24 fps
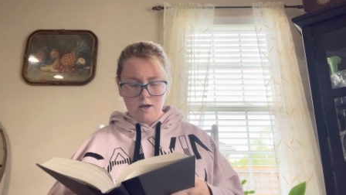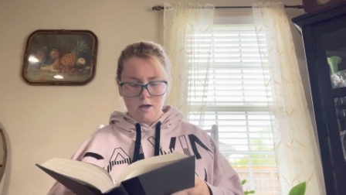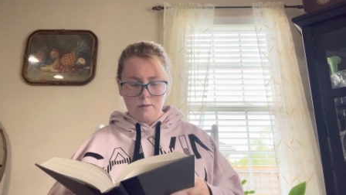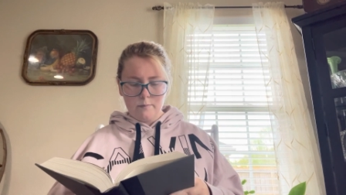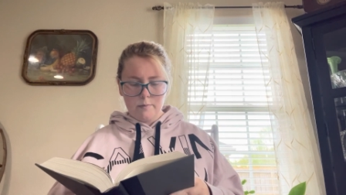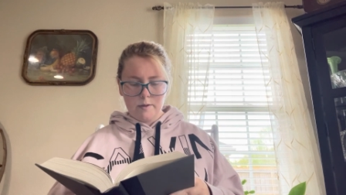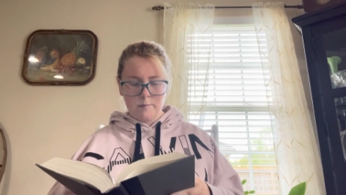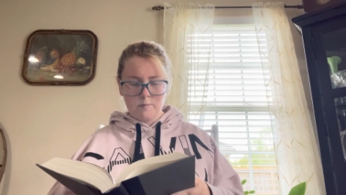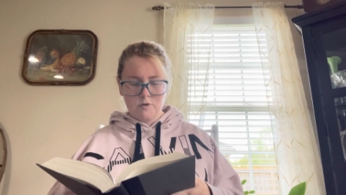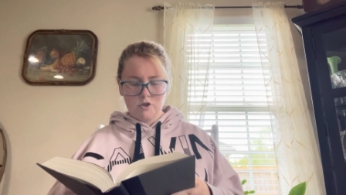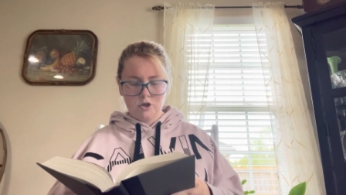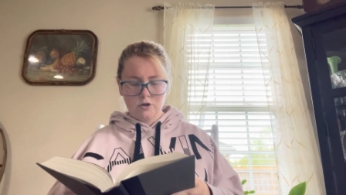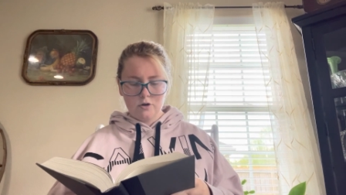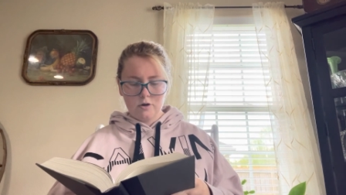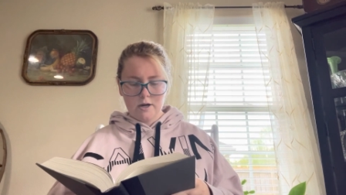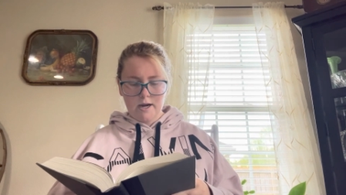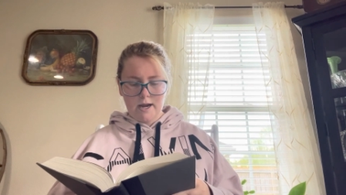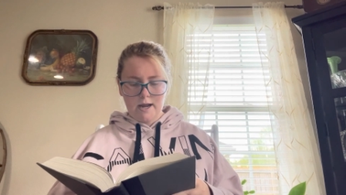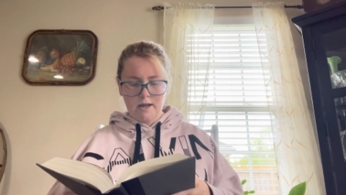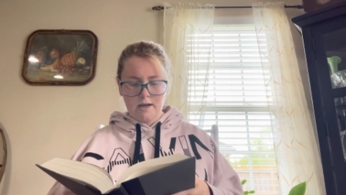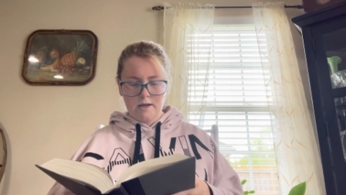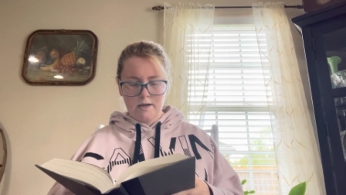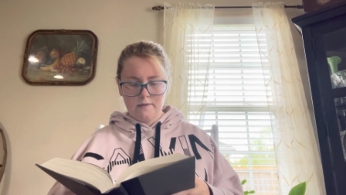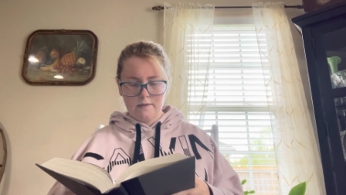Pip shook her
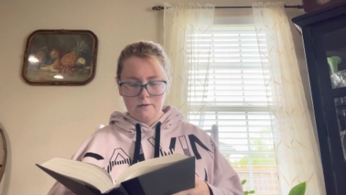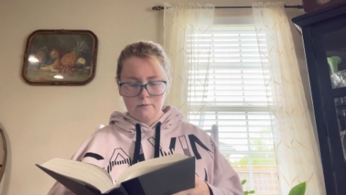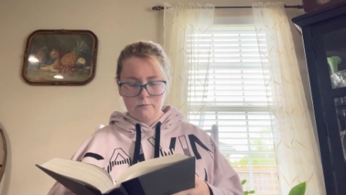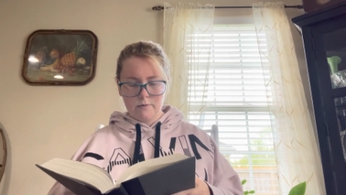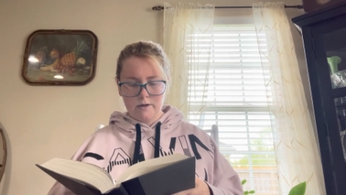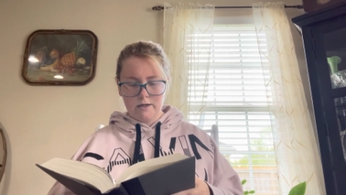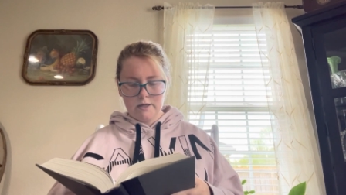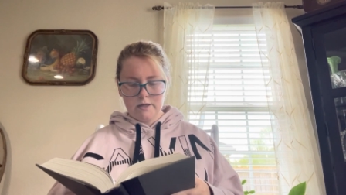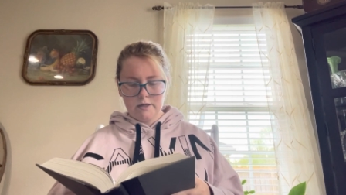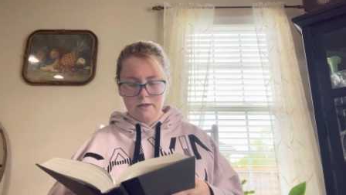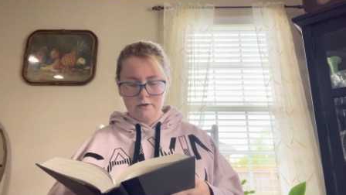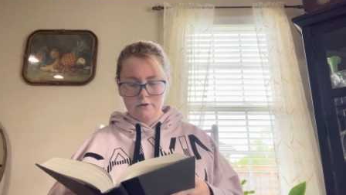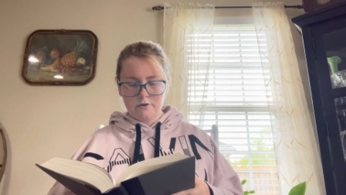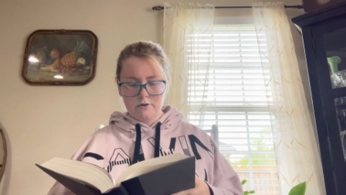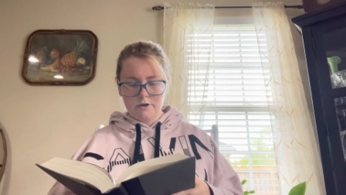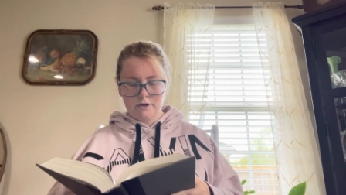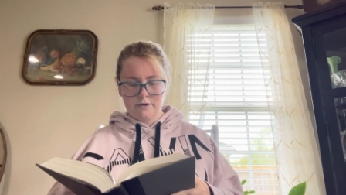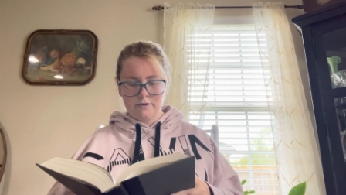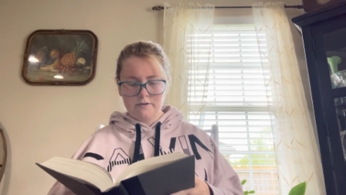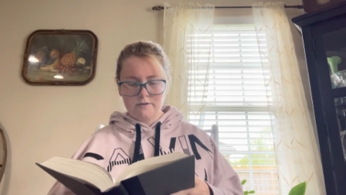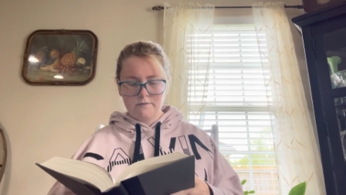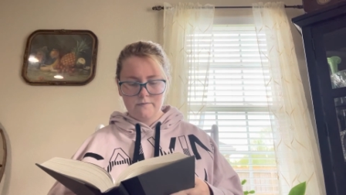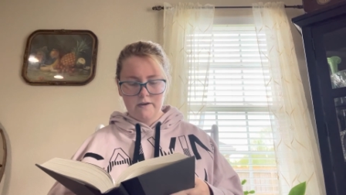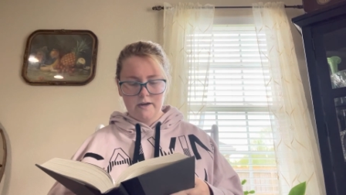head and the ringing in her
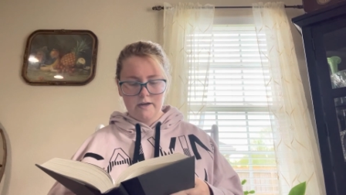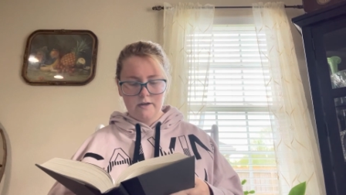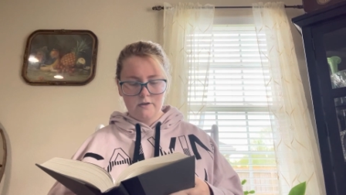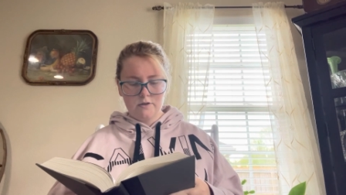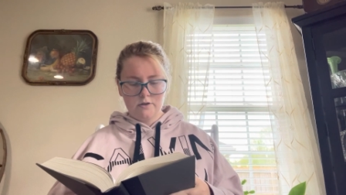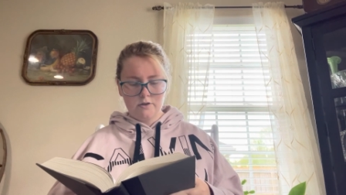ears faded.